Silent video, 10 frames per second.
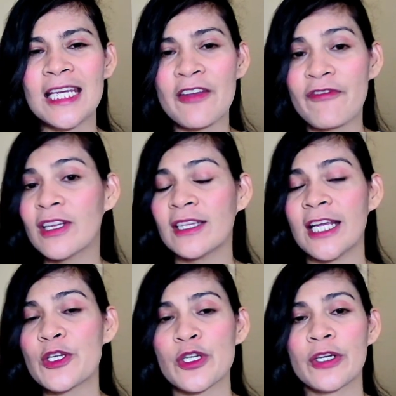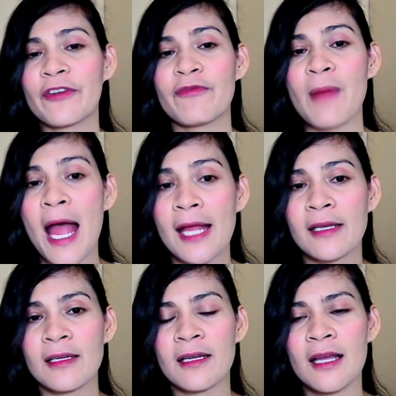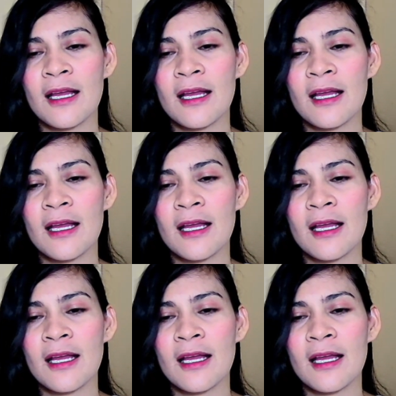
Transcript: evil nature of man.